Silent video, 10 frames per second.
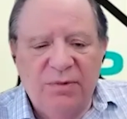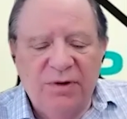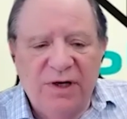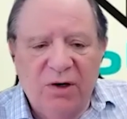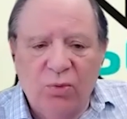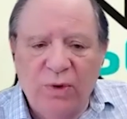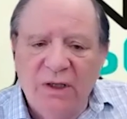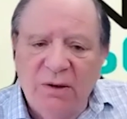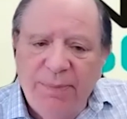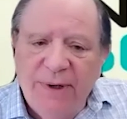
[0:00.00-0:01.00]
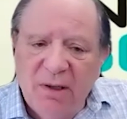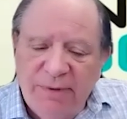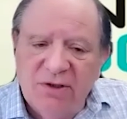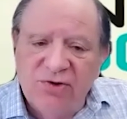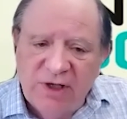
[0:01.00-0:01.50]
their real
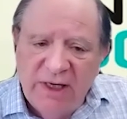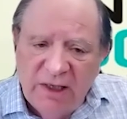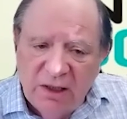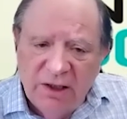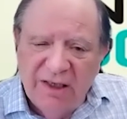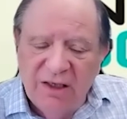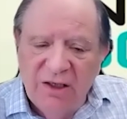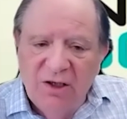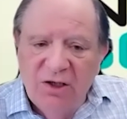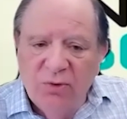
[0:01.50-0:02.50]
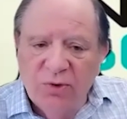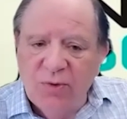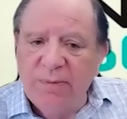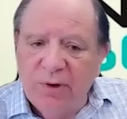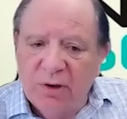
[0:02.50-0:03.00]
impediment to scaling was
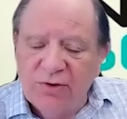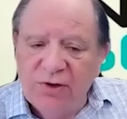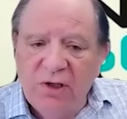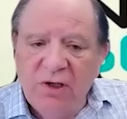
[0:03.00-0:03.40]
QuickBooks,